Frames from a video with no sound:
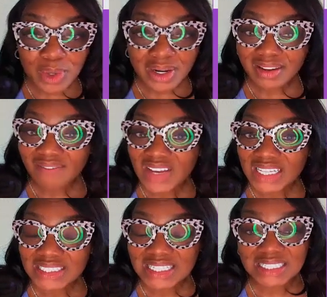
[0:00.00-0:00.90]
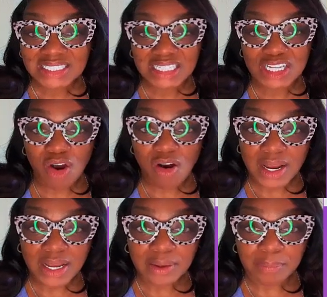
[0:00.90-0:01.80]
want to invest in a
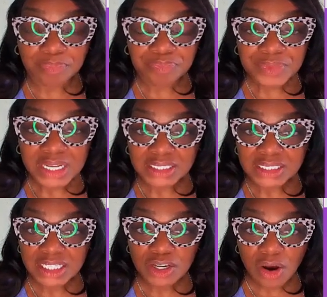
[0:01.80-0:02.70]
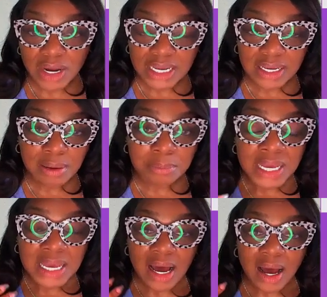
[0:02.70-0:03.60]
CRM. A CRM
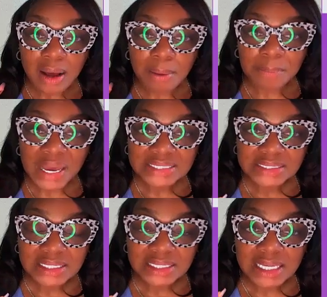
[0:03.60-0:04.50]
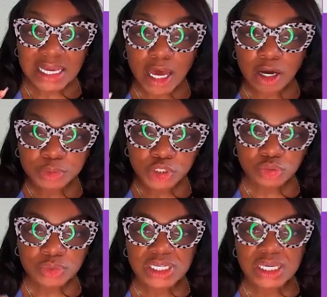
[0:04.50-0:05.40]
um, basically helps
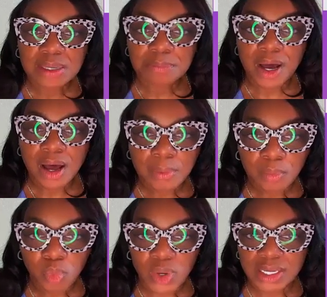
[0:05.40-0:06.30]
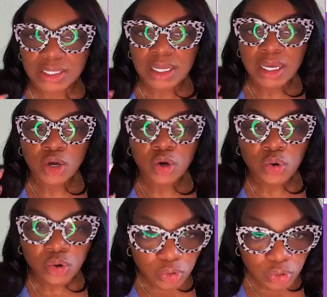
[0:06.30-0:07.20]
you to keep up with
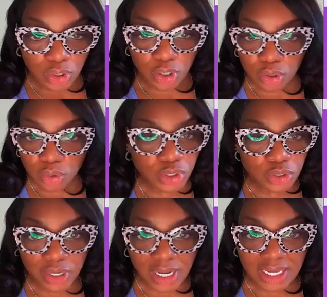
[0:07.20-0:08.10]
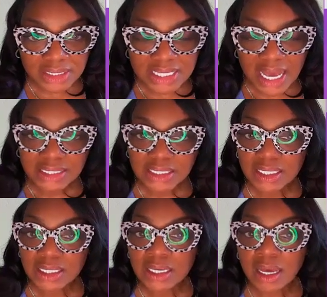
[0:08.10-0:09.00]
who you who you're
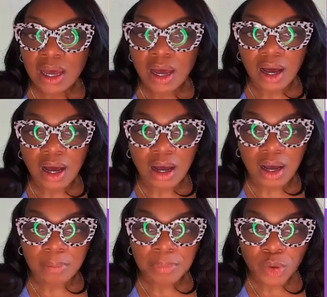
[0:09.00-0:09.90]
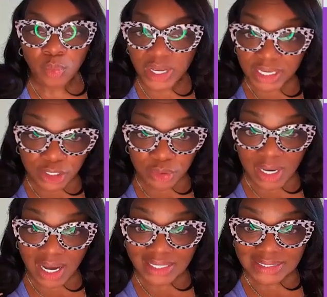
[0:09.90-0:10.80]
contacting, uh, when you
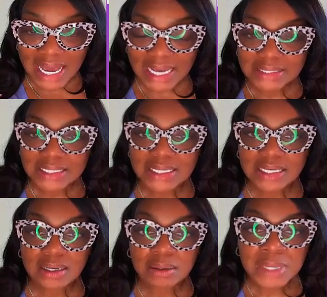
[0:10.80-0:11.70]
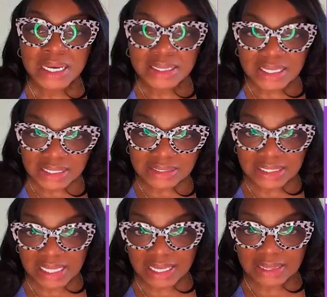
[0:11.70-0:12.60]
contacted them, things
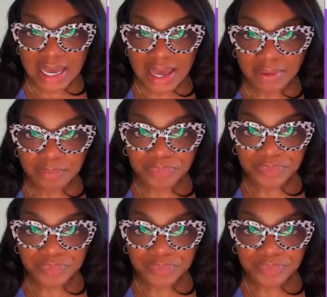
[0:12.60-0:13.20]
like that.